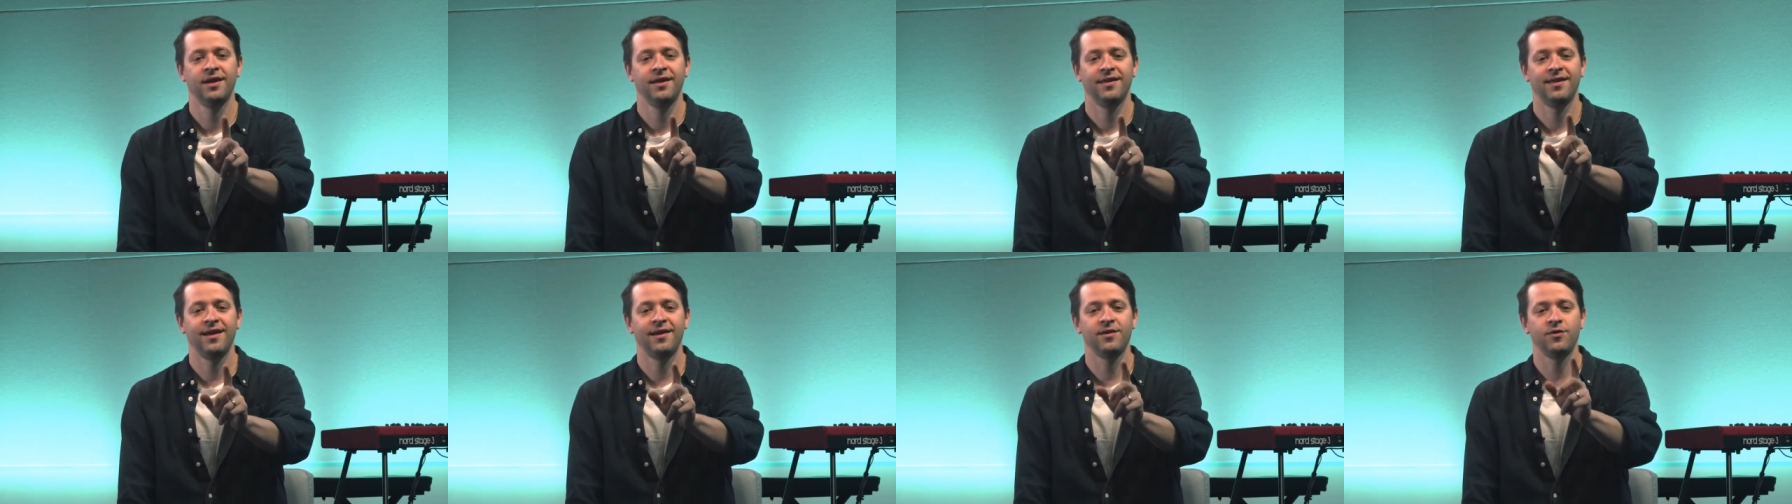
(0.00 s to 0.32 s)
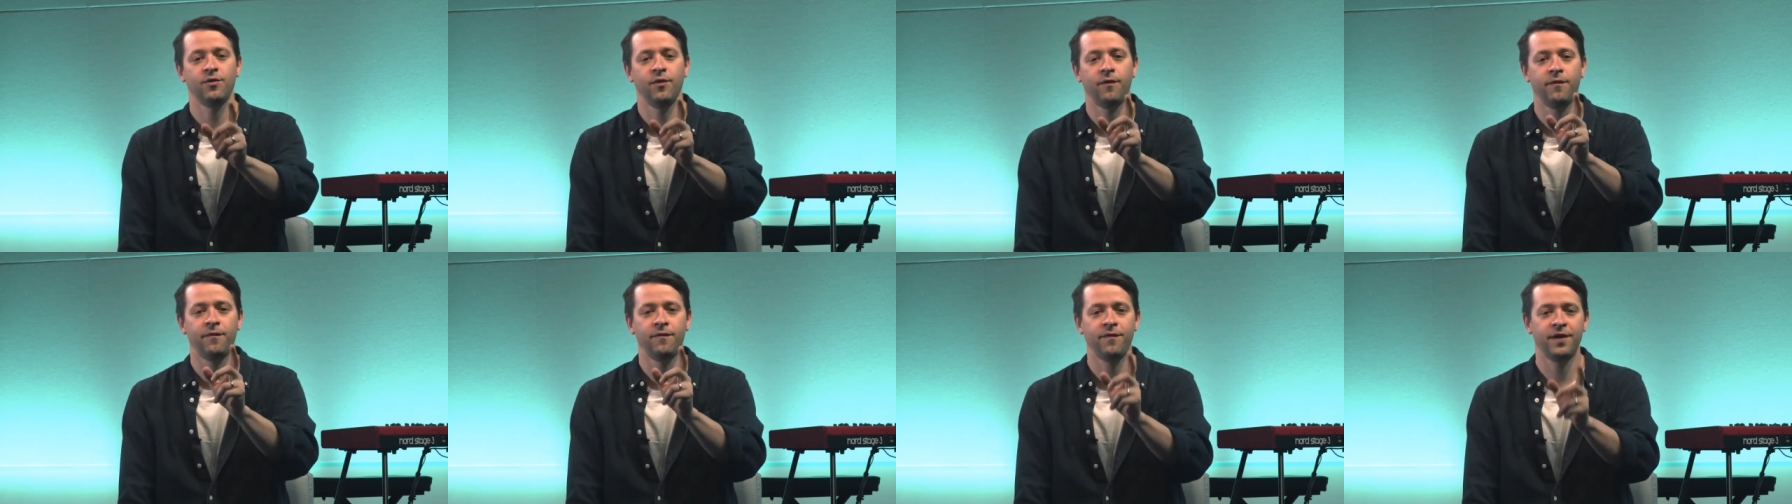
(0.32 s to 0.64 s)
that
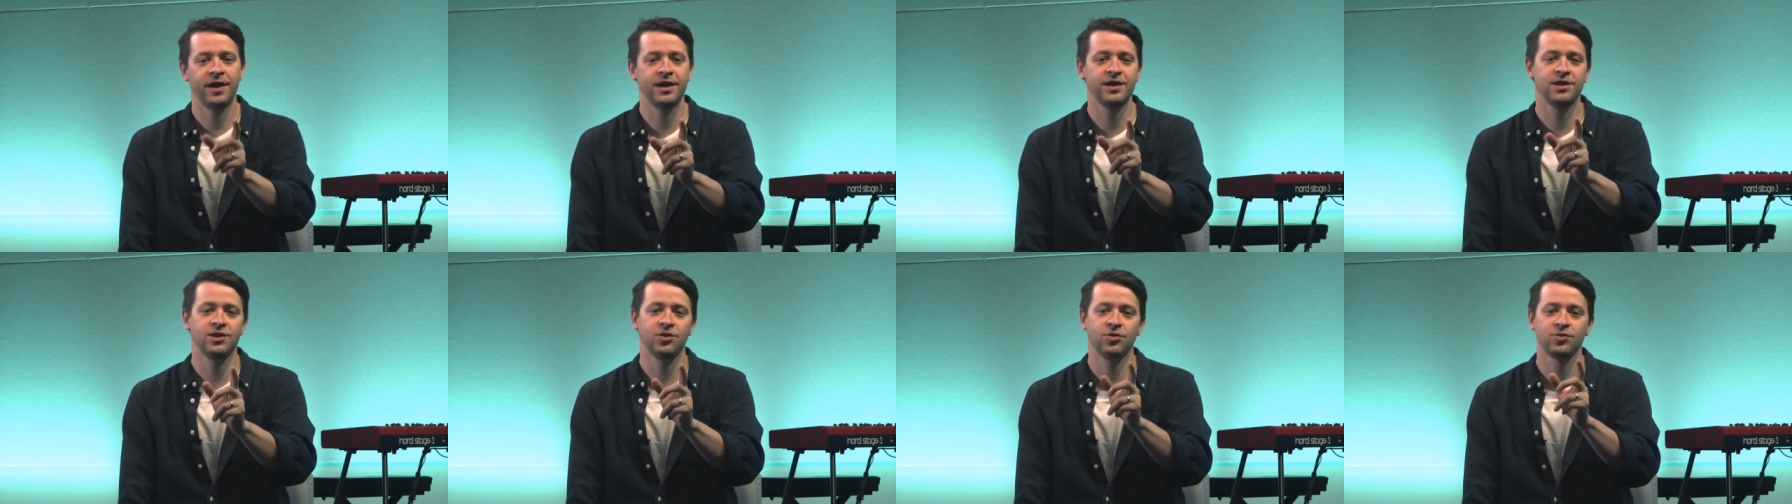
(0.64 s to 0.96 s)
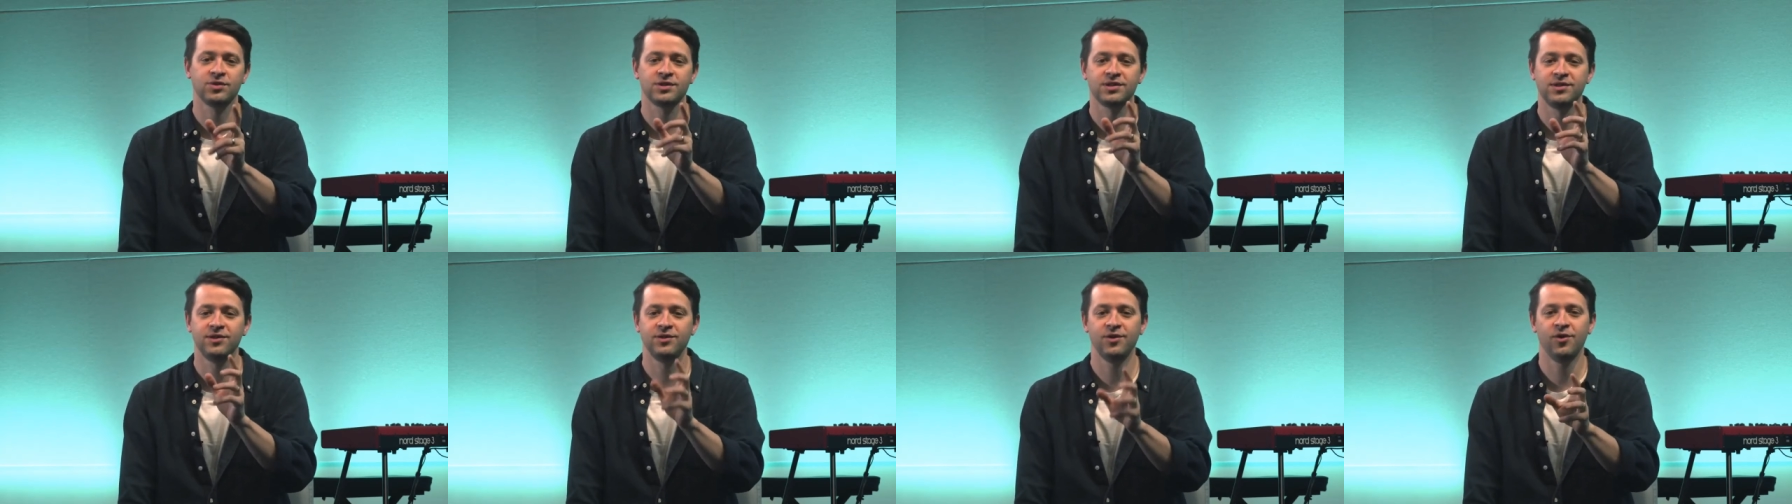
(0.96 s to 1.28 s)
your faith
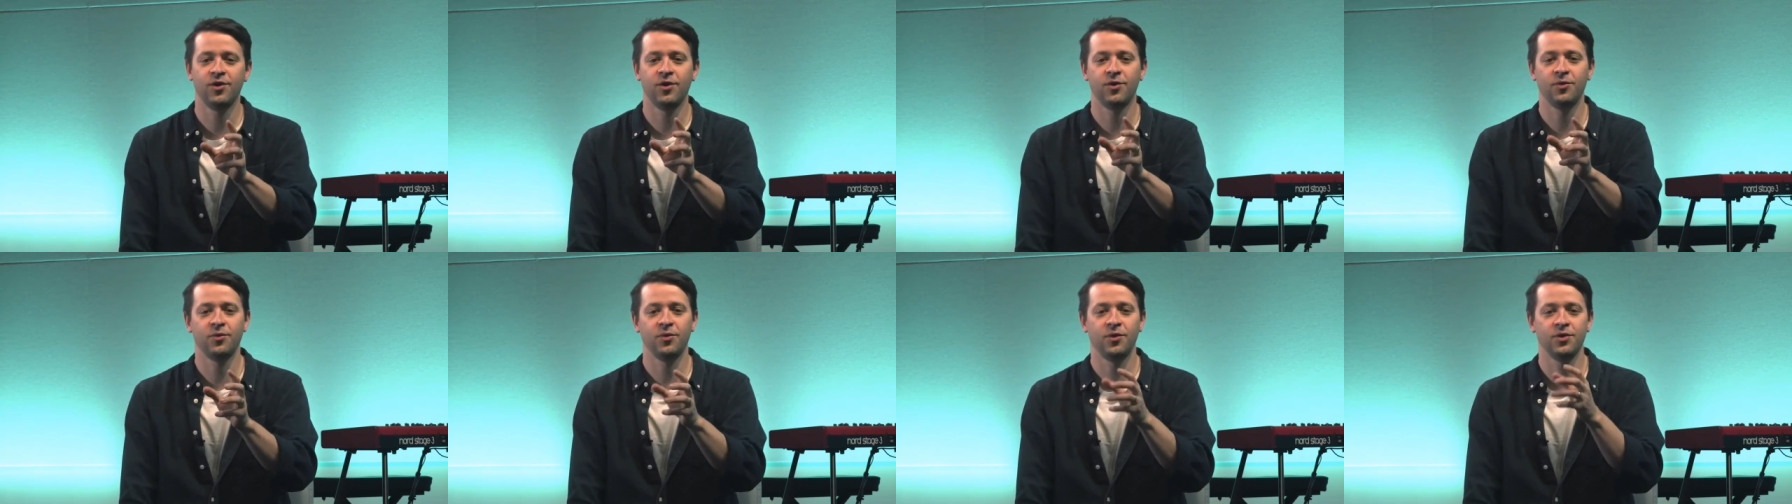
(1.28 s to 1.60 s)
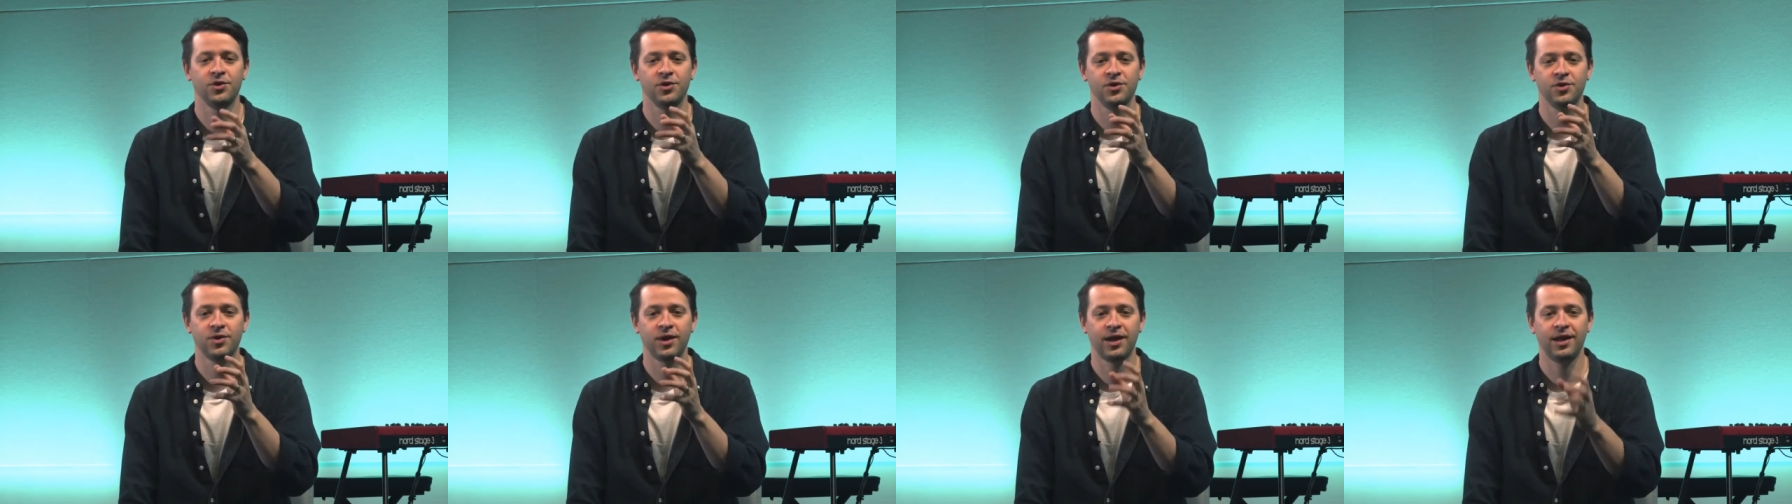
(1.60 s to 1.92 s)
was not
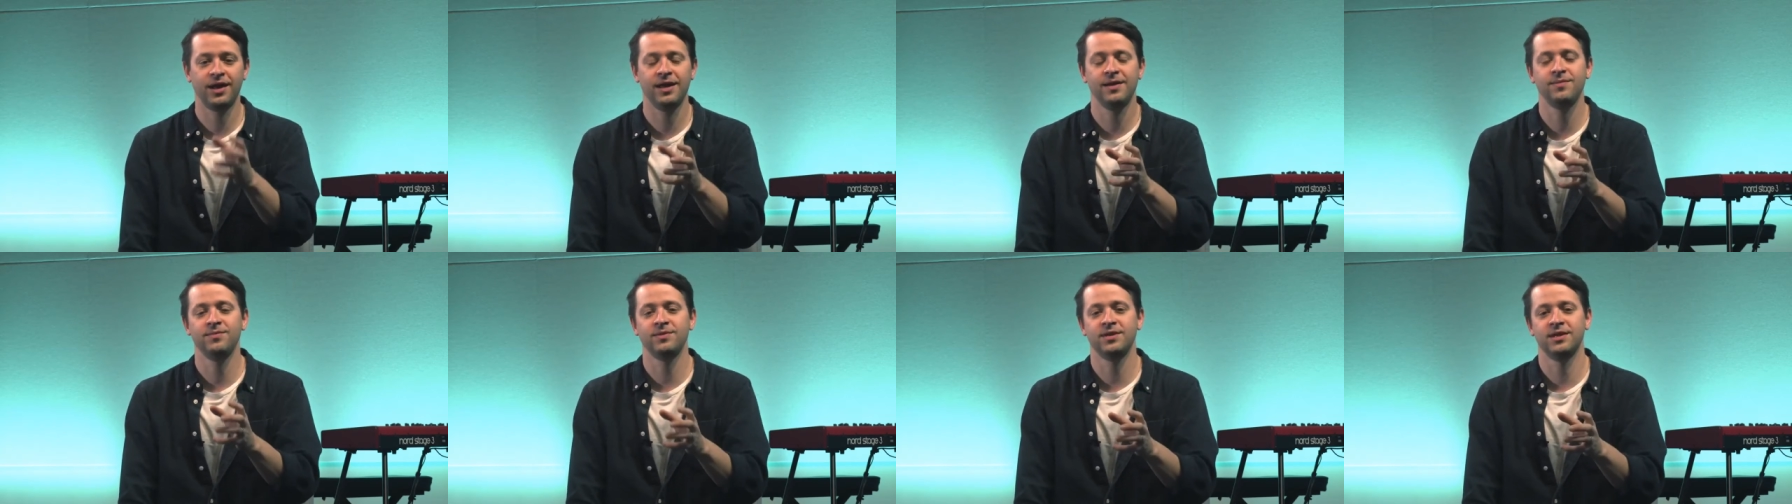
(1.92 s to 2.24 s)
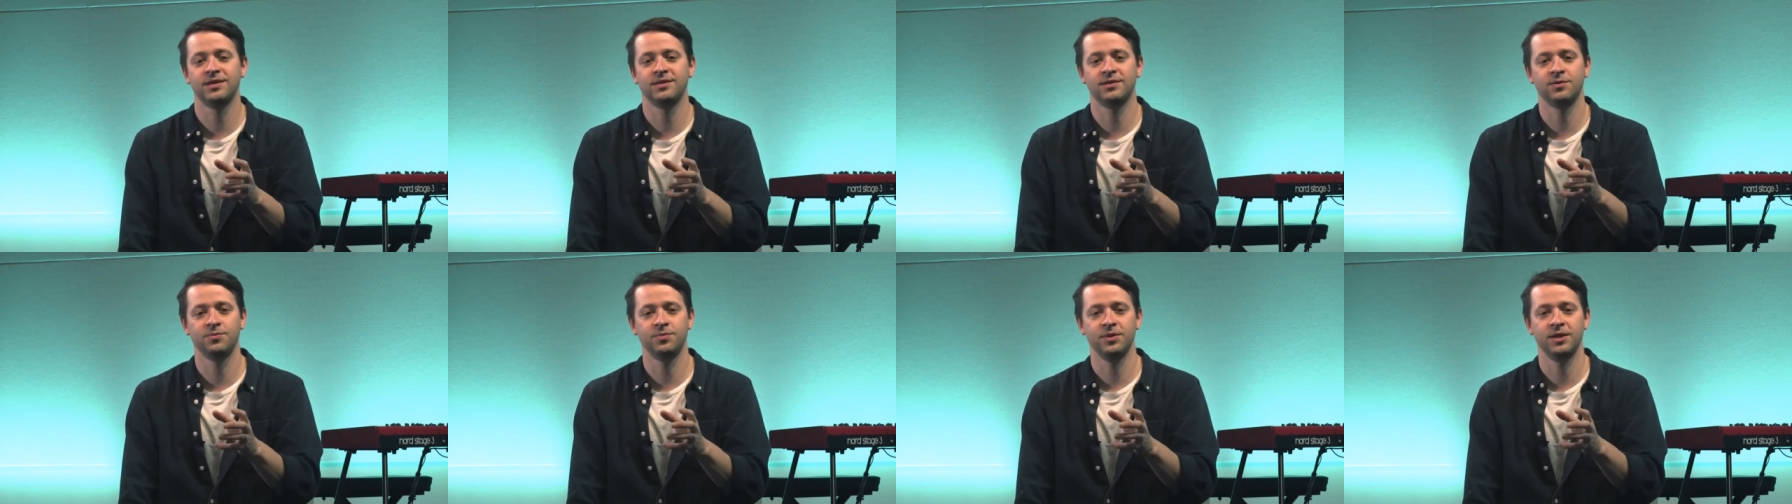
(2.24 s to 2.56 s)
what you claimed
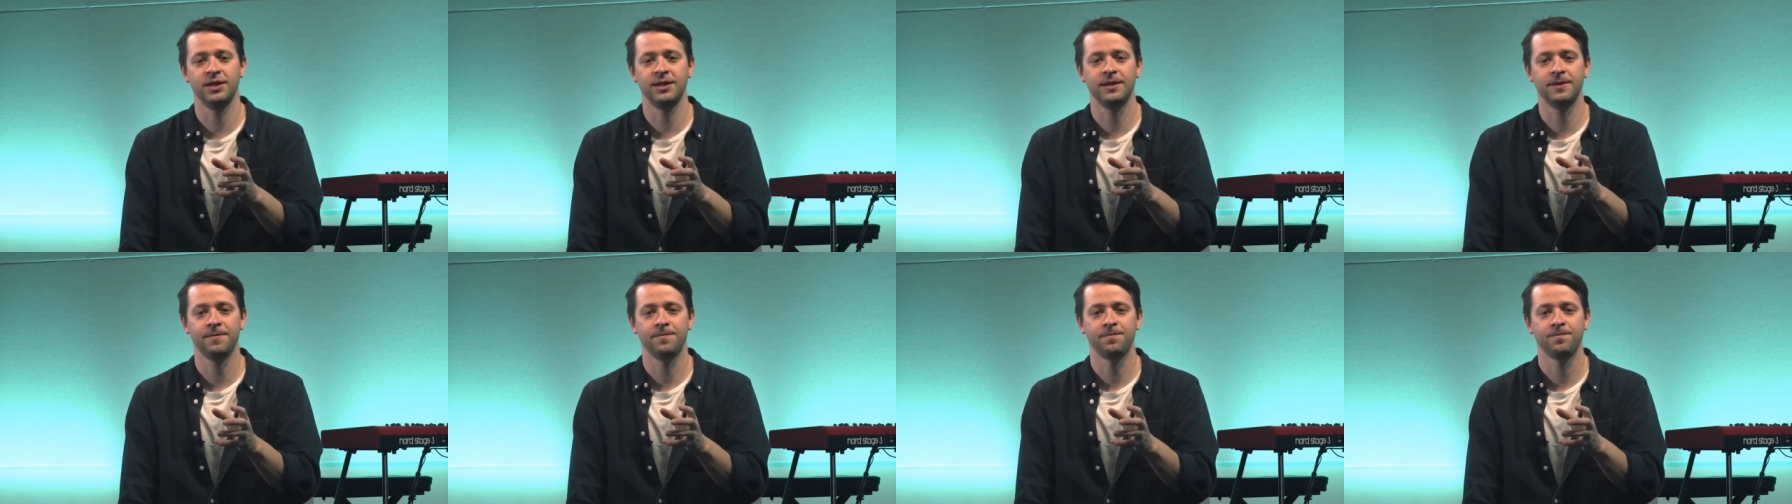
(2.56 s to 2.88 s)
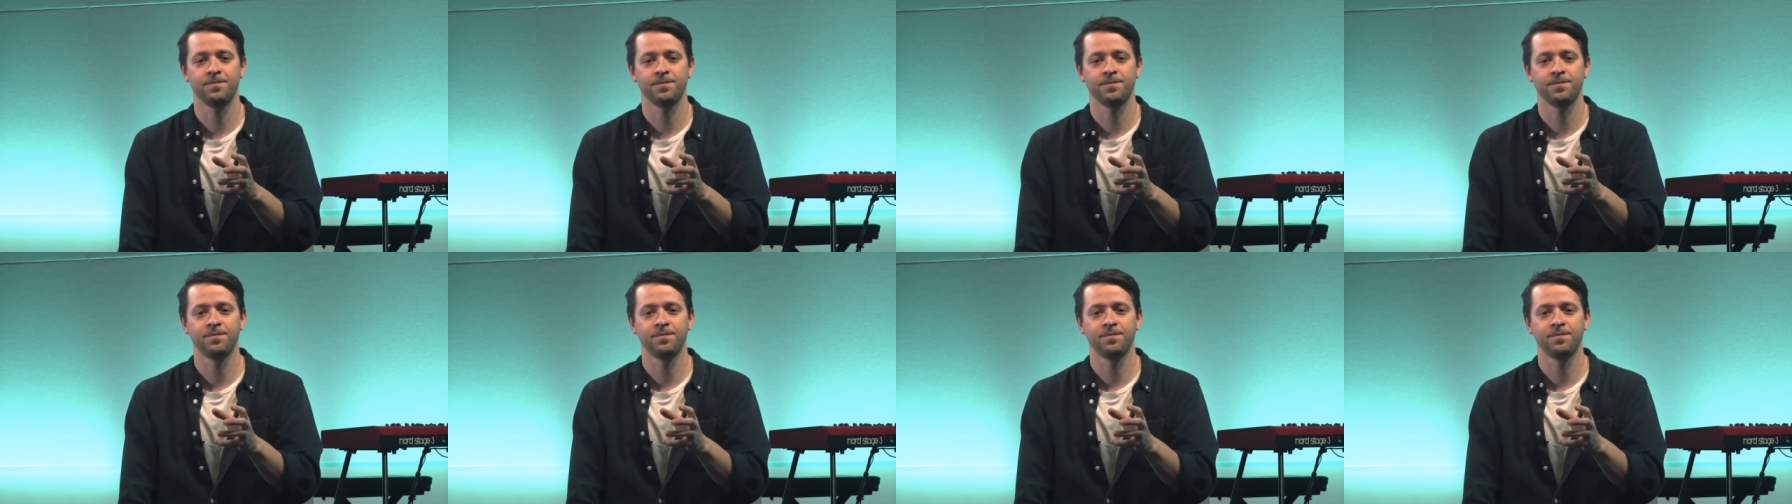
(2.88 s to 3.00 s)
it to be.